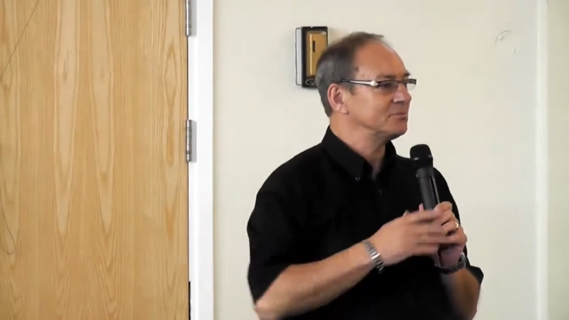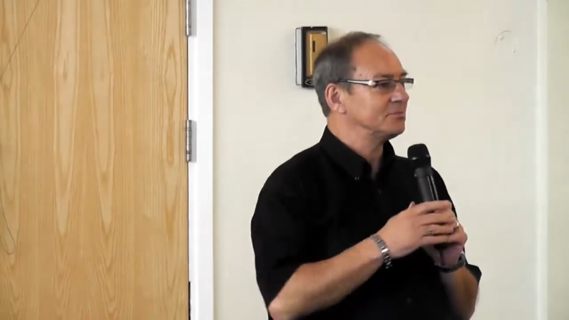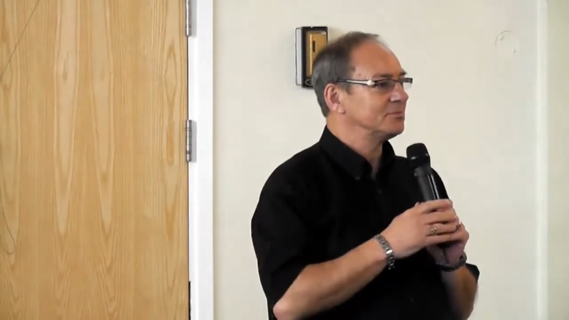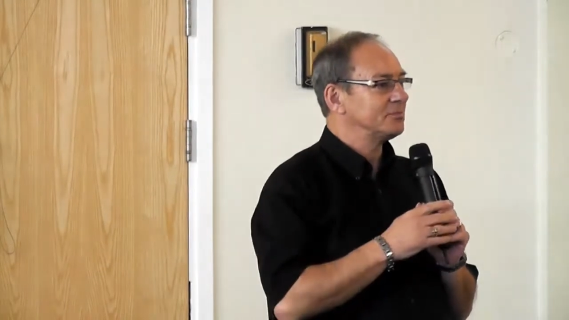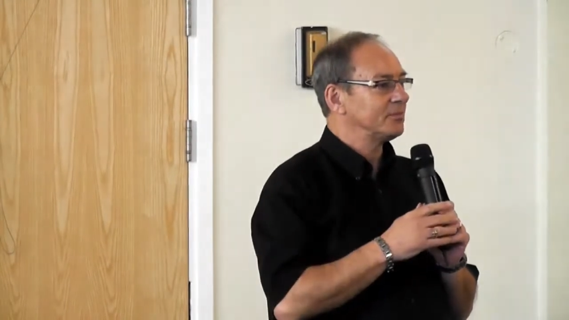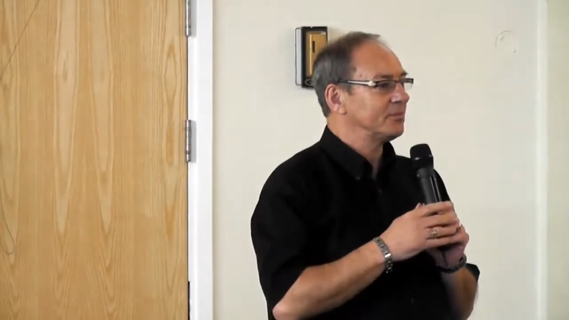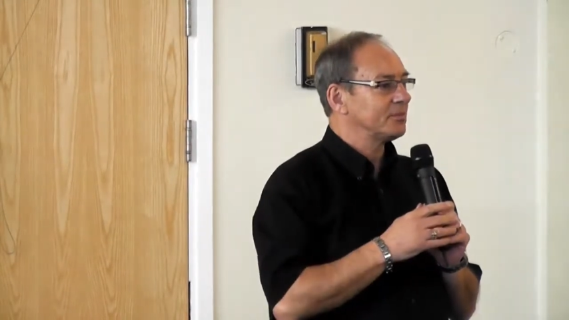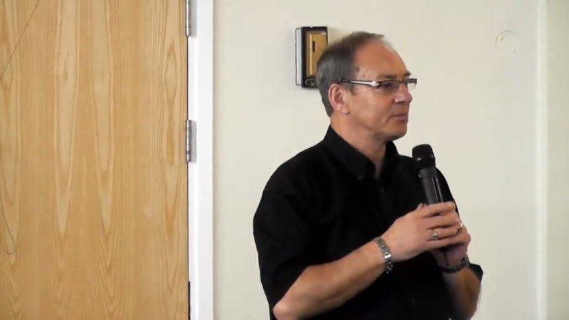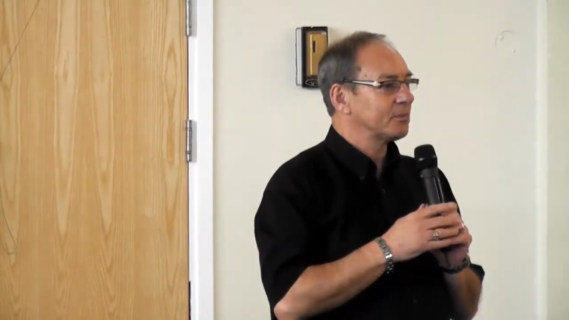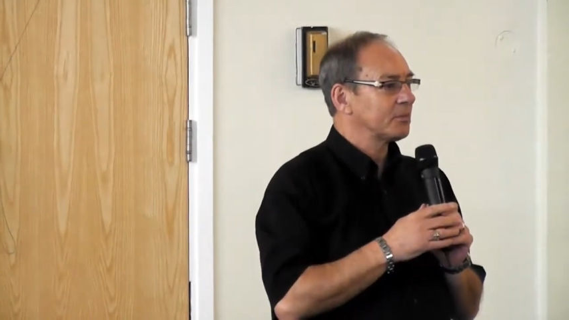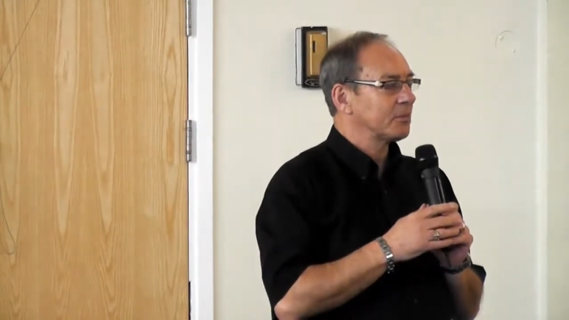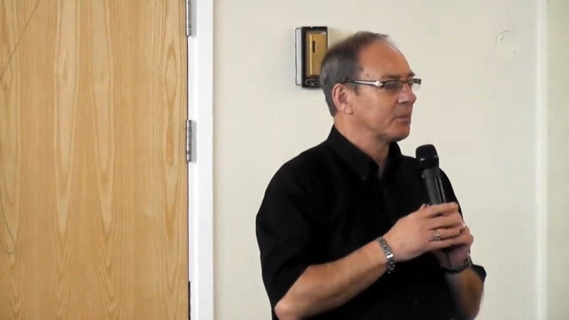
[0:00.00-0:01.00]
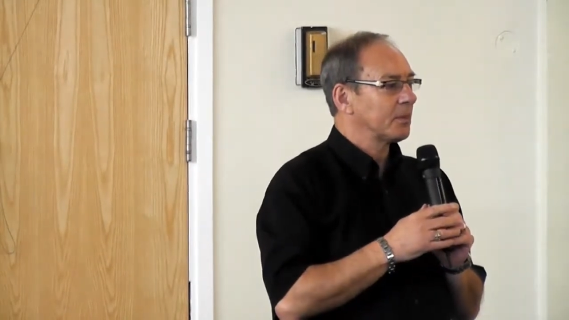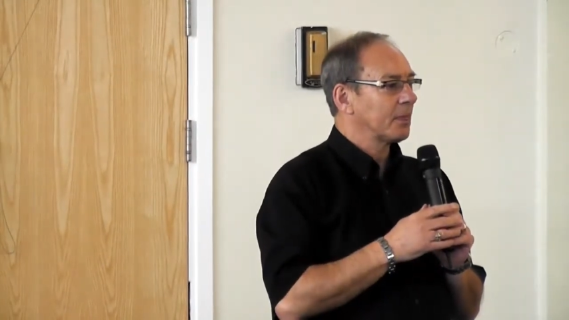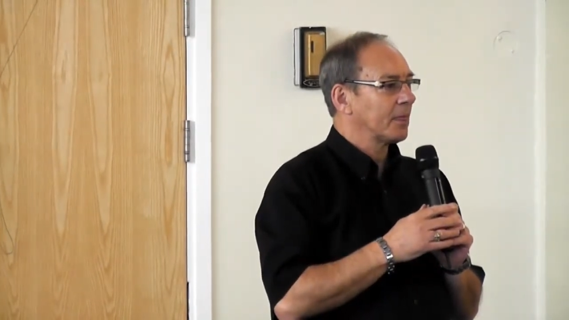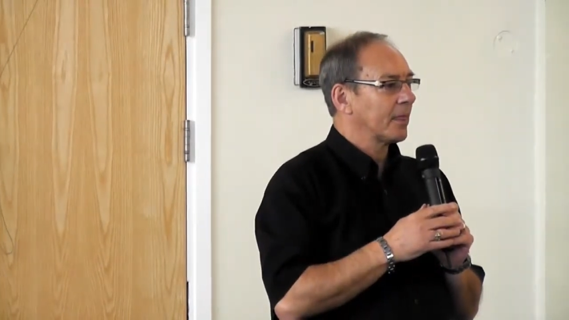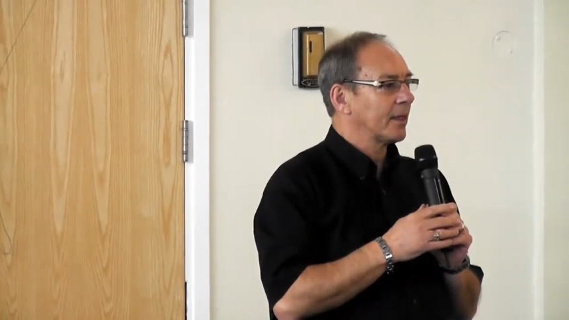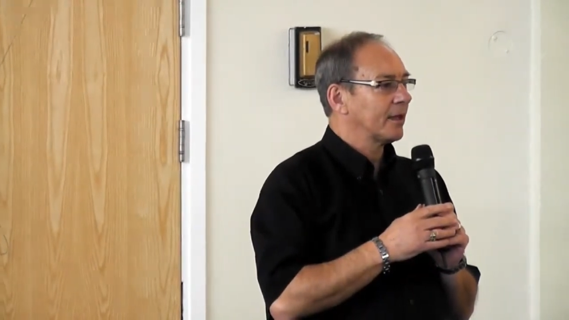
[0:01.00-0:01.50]

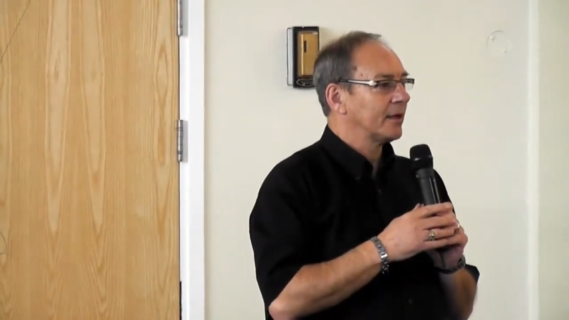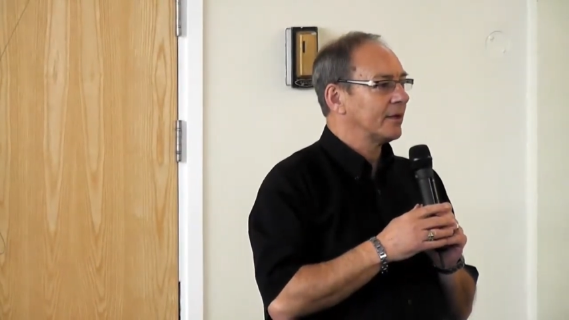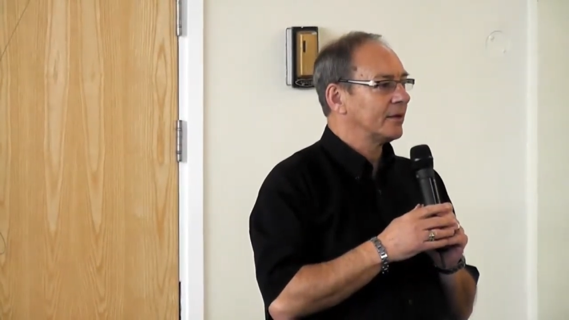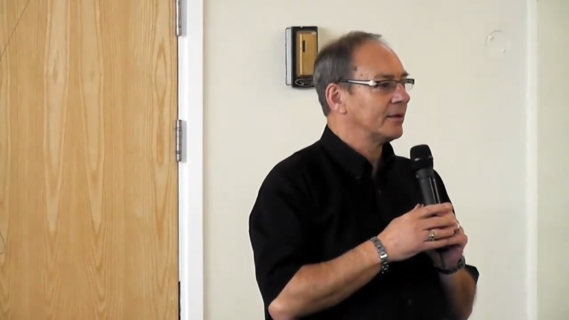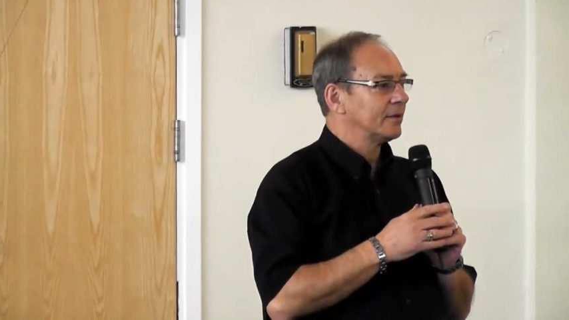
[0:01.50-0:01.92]
[no speech]